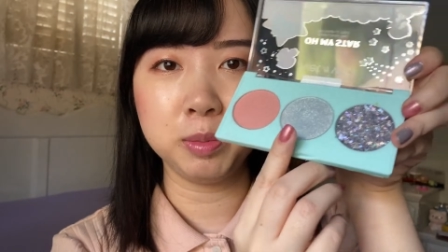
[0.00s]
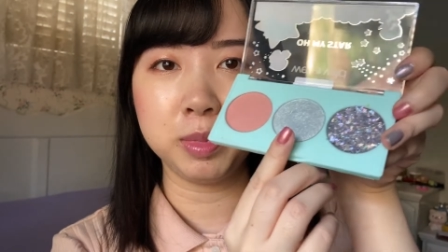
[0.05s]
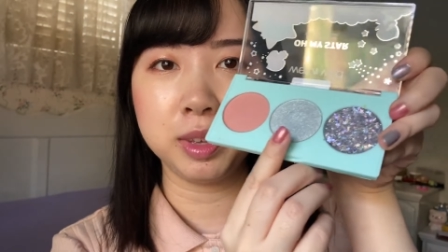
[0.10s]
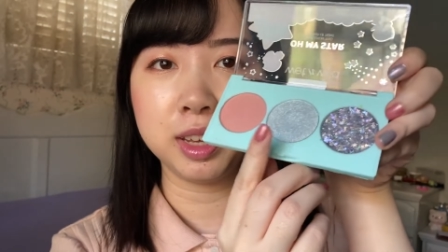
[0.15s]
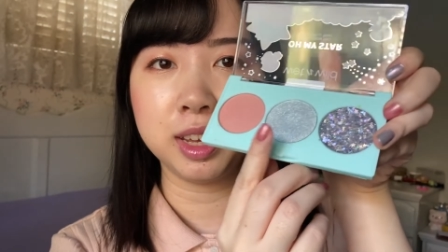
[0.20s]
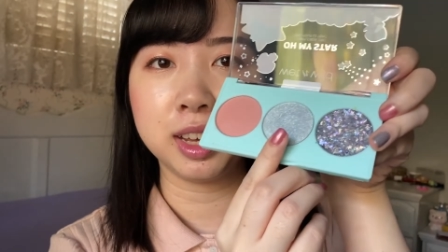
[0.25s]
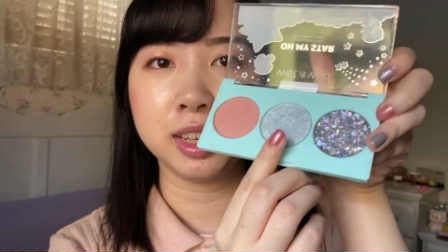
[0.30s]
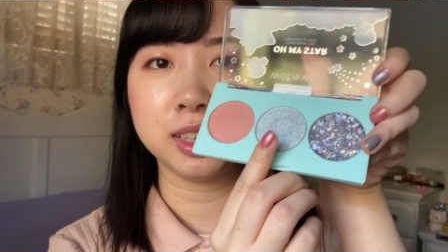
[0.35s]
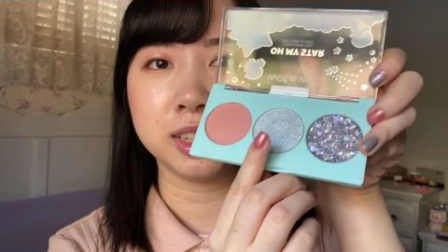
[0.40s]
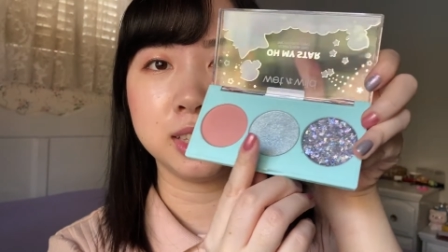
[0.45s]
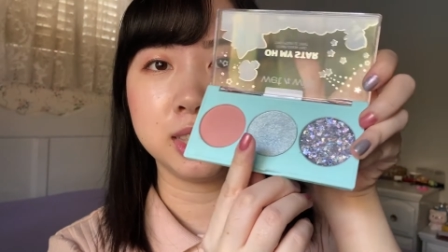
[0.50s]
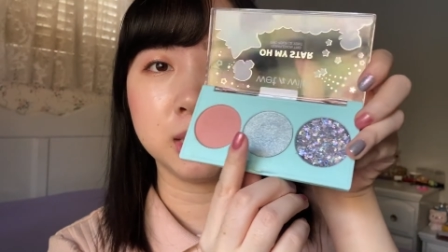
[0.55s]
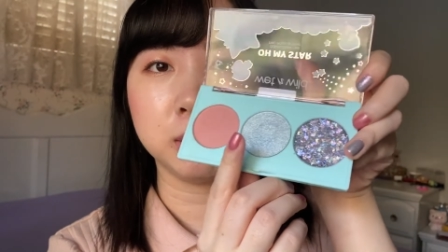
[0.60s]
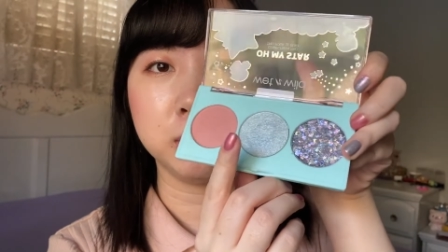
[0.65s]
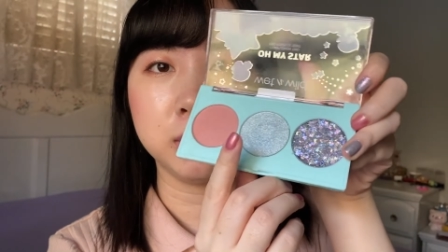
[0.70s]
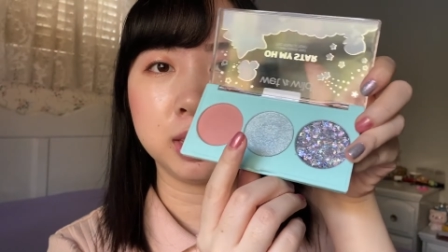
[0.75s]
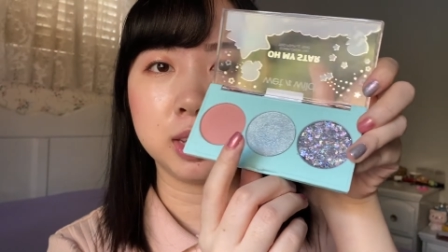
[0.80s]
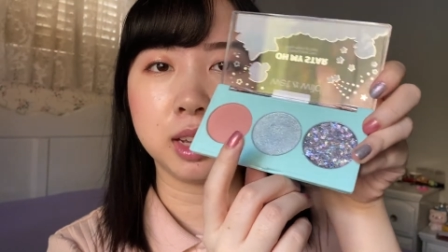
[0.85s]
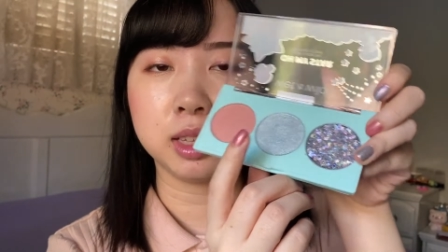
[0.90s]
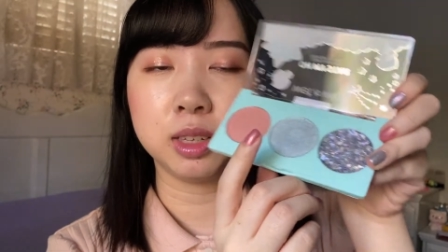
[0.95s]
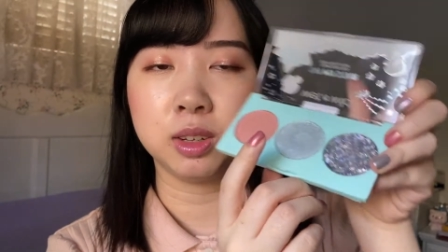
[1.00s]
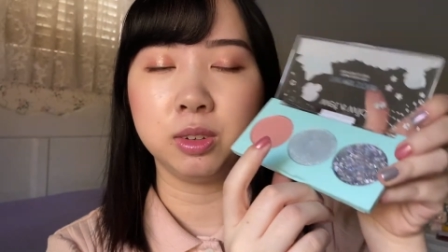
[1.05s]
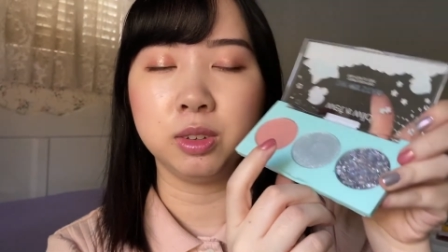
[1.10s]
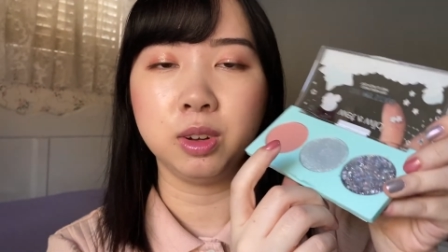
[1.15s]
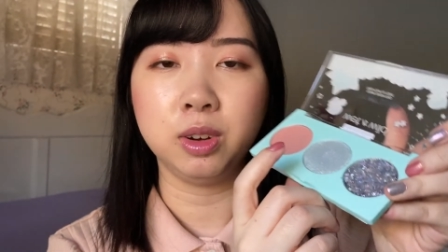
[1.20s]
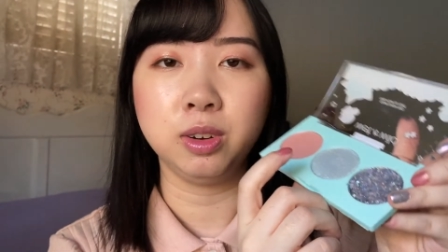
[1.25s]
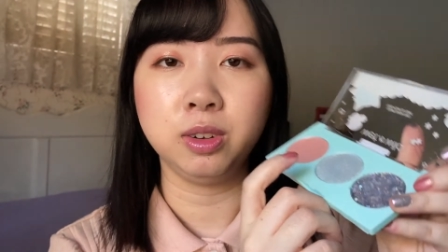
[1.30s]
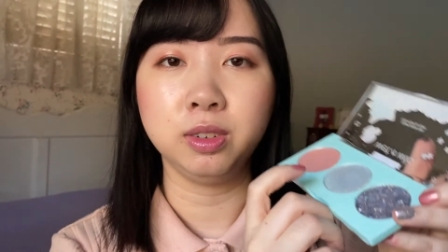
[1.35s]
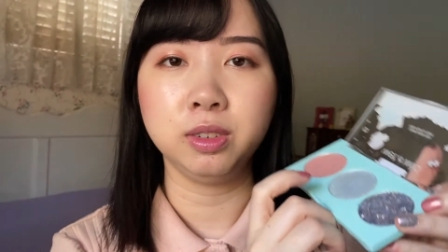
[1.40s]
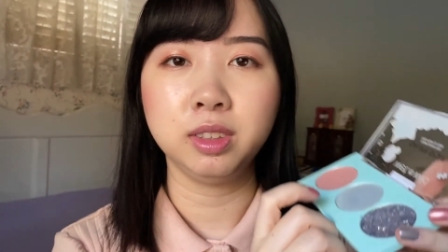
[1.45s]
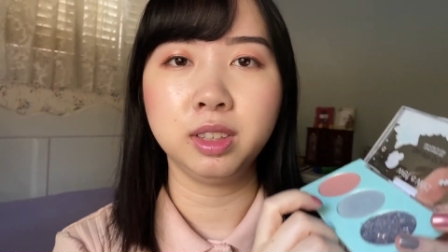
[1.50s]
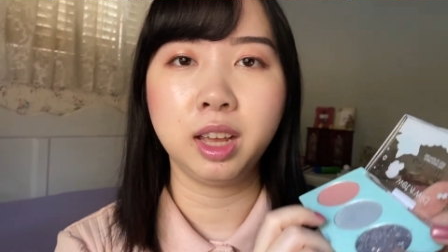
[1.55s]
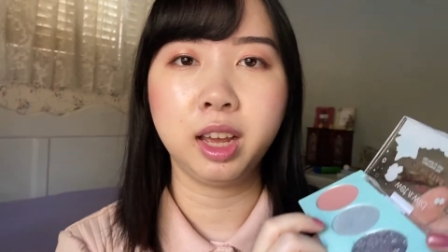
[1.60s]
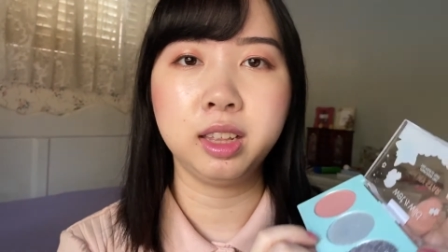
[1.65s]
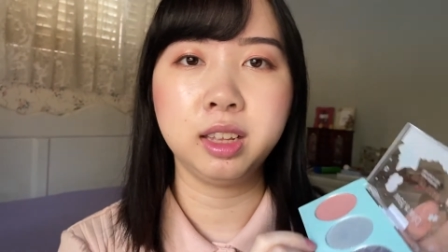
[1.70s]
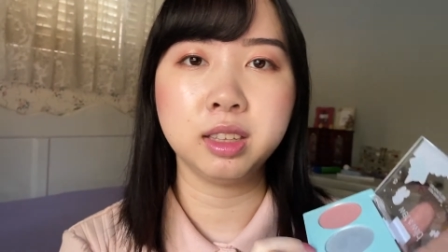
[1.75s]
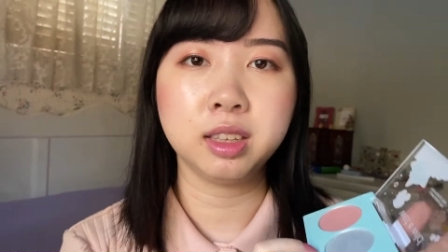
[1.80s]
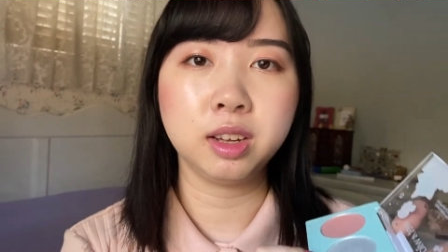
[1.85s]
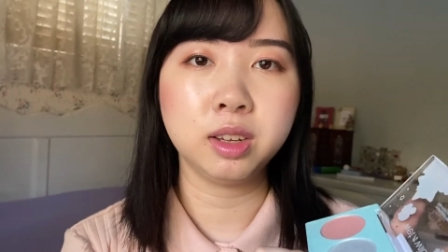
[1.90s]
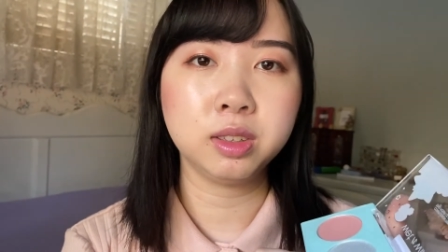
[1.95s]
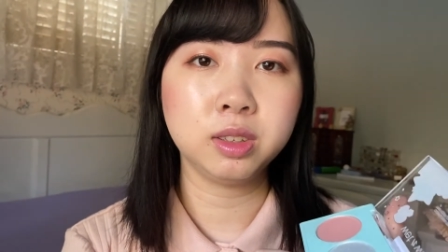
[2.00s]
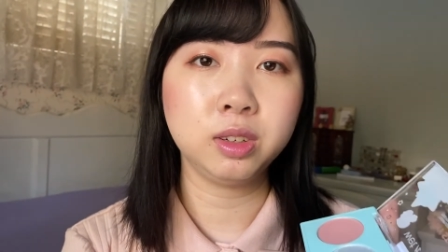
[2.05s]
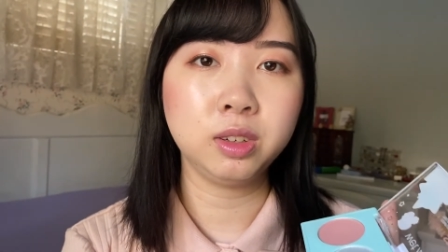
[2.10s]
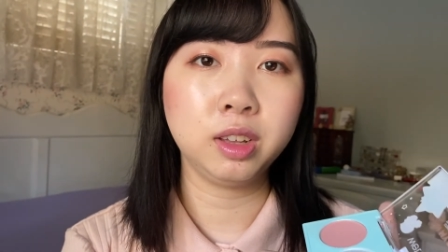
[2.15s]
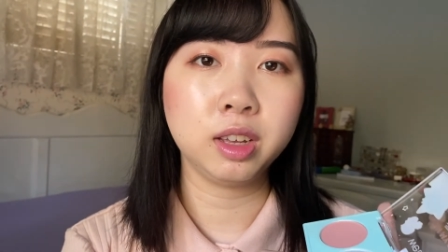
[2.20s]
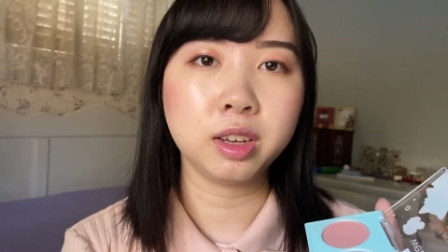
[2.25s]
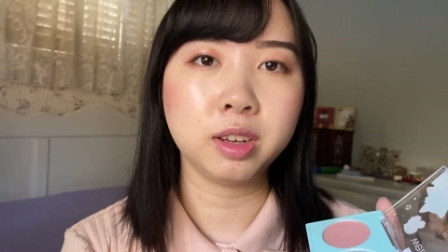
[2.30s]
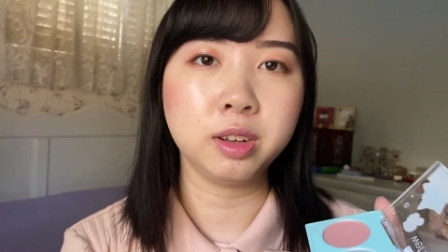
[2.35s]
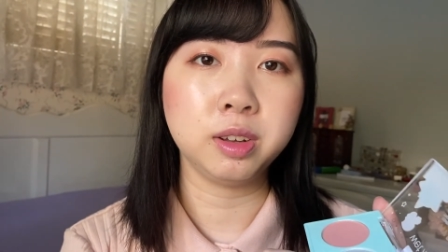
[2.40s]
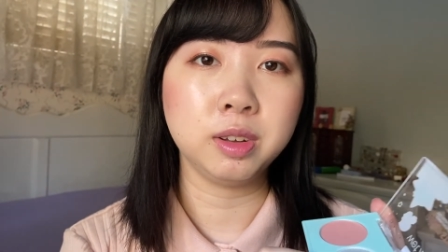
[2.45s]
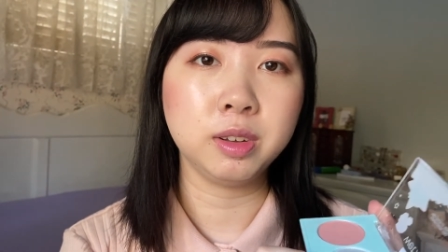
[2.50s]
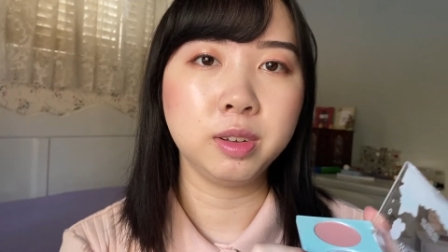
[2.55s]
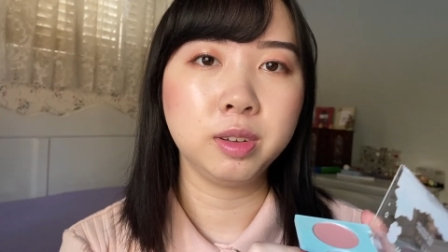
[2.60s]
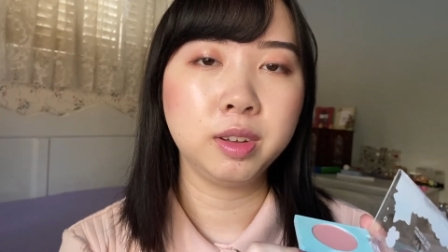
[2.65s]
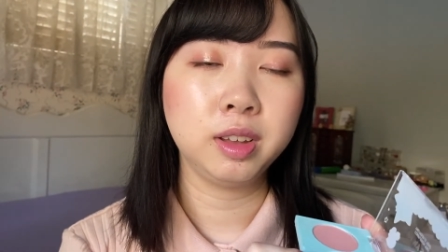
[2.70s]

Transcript: because it's something I don't own, and it's also like a